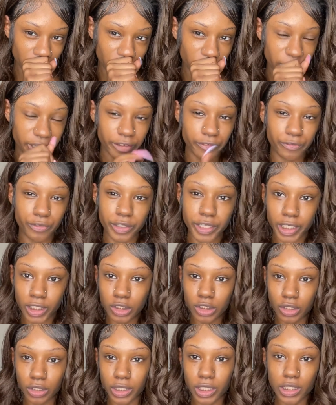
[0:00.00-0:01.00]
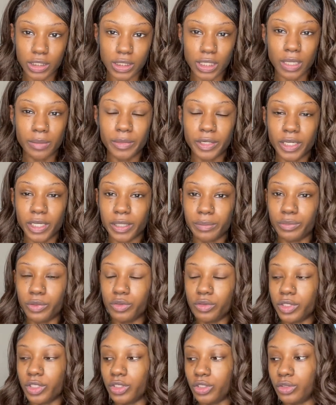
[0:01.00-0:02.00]
if you catch your lace coming up, you
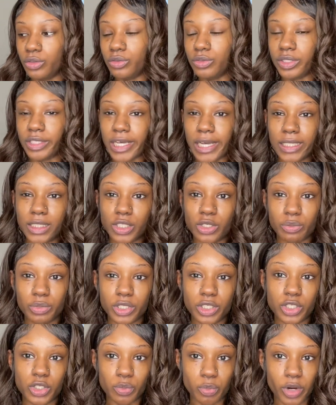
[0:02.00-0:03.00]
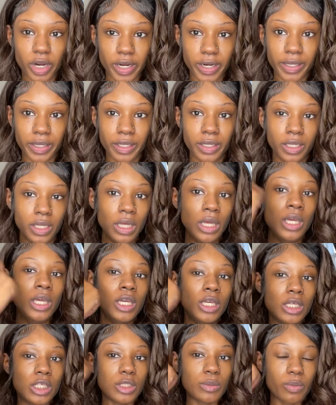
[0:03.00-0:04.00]
can use Got To Be spray.
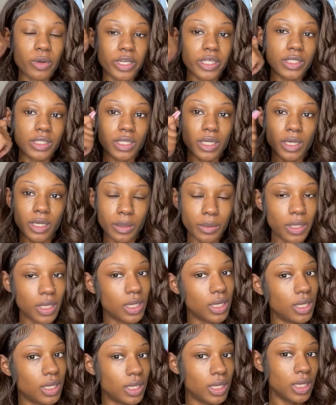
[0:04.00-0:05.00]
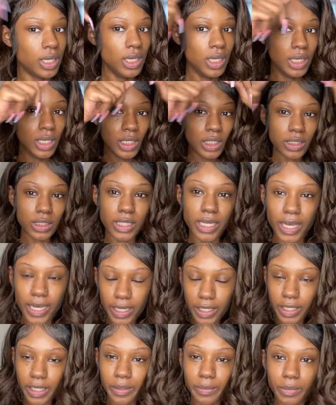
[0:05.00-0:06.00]
Spray some, tie it
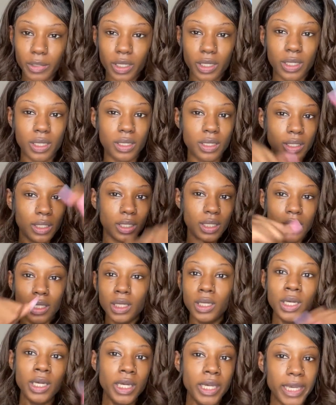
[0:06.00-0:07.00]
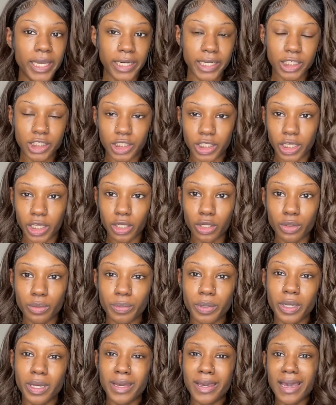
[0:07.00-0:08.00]
up, and that should help.
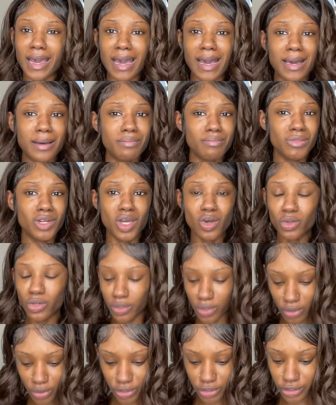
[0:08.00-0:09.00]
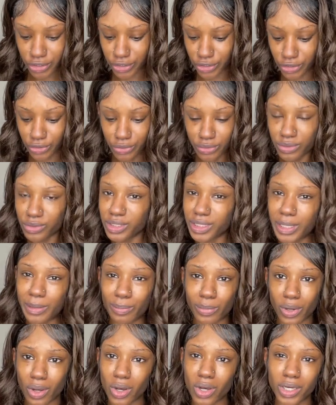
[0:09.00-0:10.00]
I'm no longer using
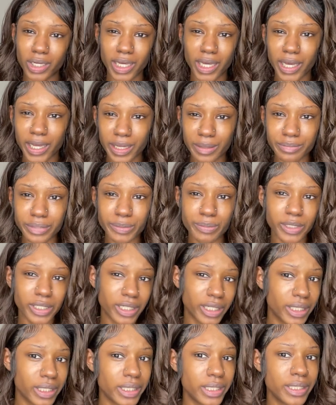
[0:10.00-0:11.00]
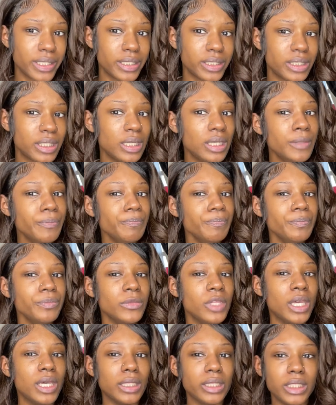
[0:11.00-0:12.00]
ball caps because,
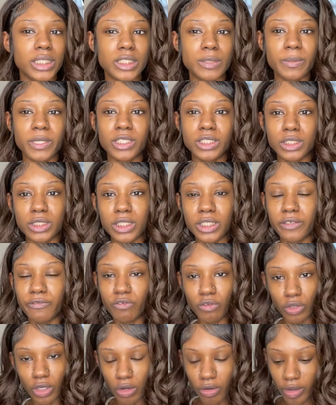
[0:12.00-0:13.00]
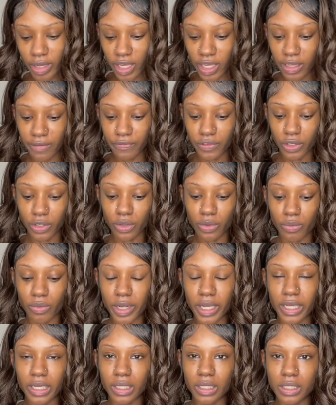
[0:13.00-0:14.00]
and especially if you don't have the
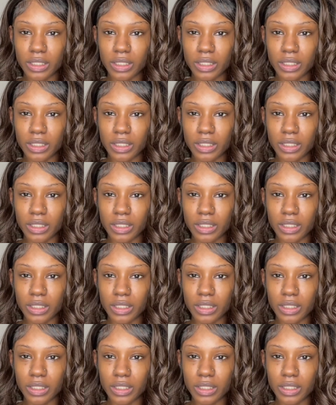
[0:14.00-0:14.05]
correct